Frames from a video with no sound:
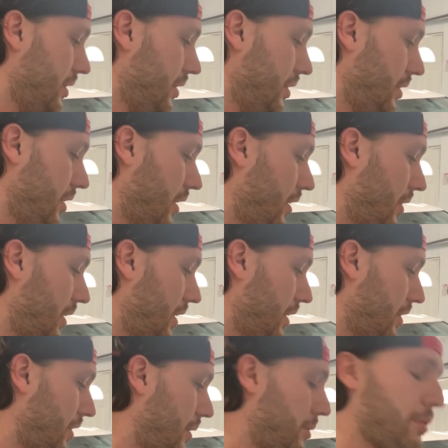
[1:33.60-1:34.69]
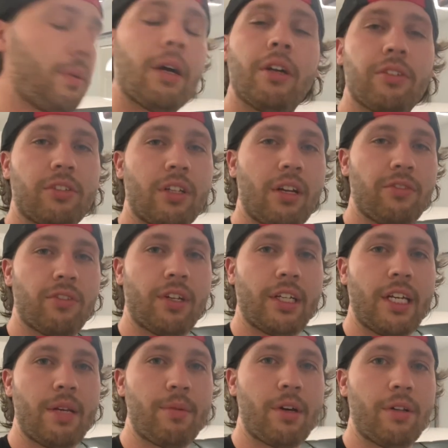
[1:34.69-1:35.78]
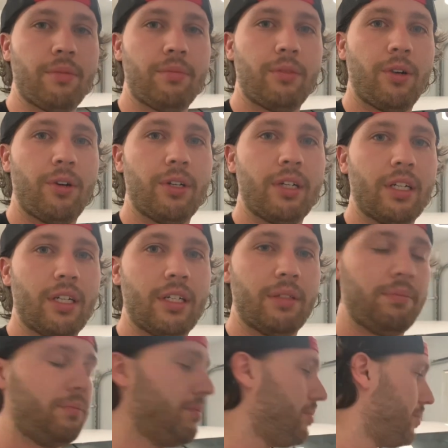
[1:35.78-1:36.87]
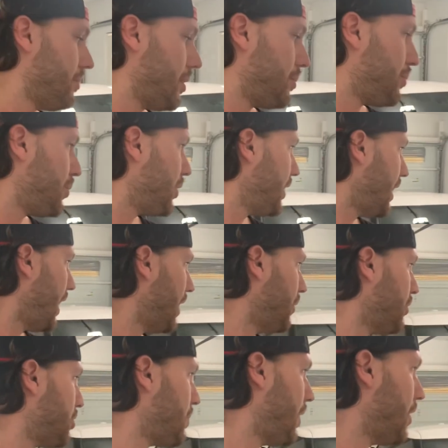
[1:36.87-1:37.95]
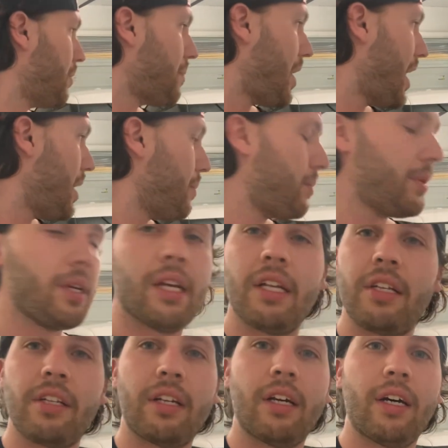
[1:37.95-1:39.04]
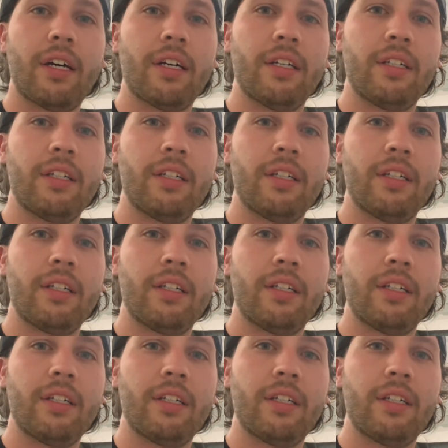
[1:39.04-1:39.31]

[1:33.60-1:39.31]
didn't know how much power he's gonna have. So I came out on a pretty high horsepower map, and I'll